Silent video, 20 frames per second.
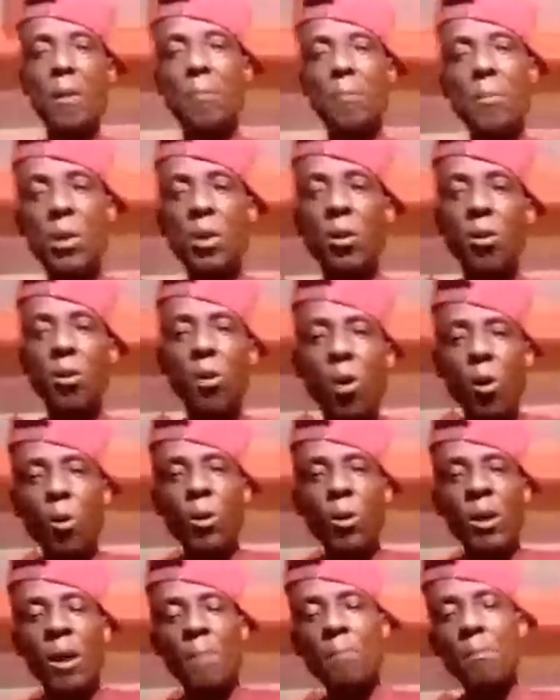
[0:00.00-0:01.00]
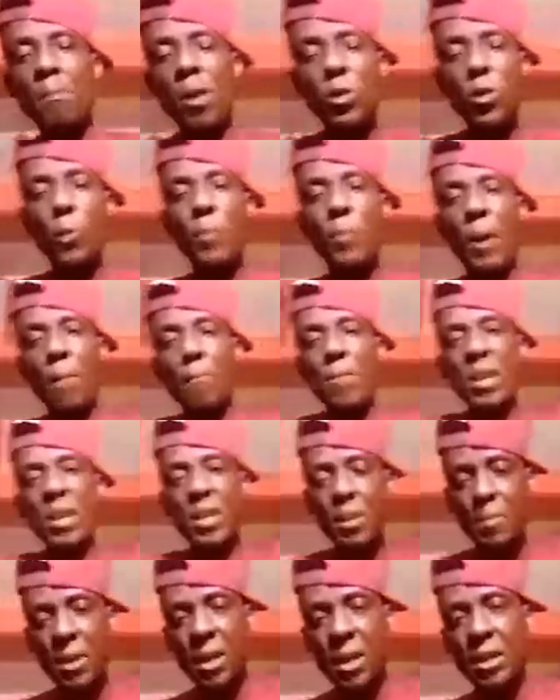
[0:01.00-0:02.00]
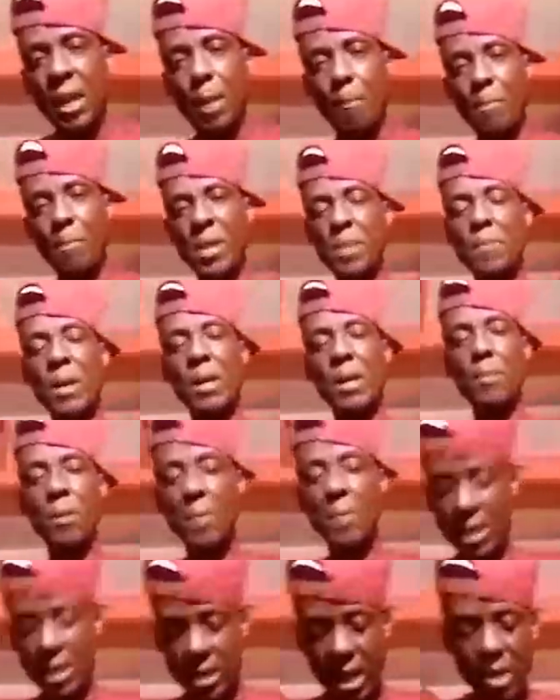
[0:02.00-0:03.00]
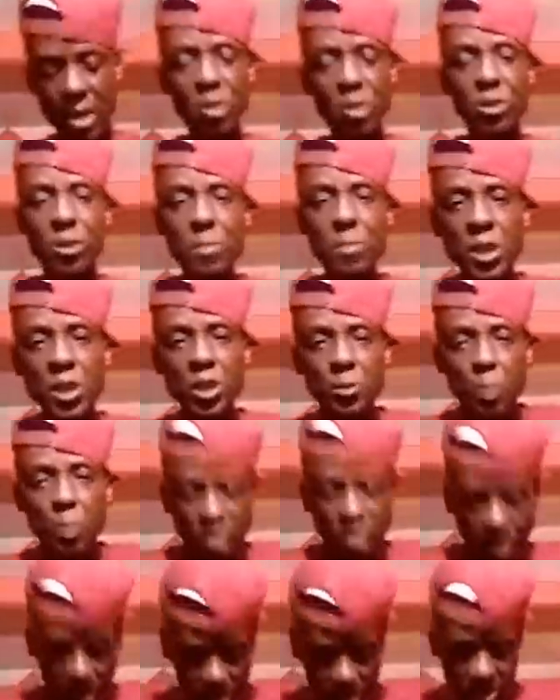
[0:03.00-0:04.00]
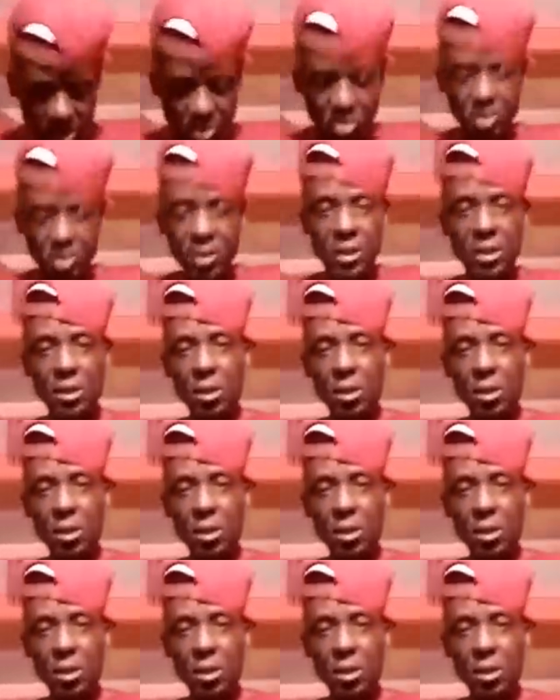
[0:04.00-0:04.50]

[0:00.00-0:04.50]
Me know whole and mash up and baby baby and big belly. My belly kinda look a biggish, but at least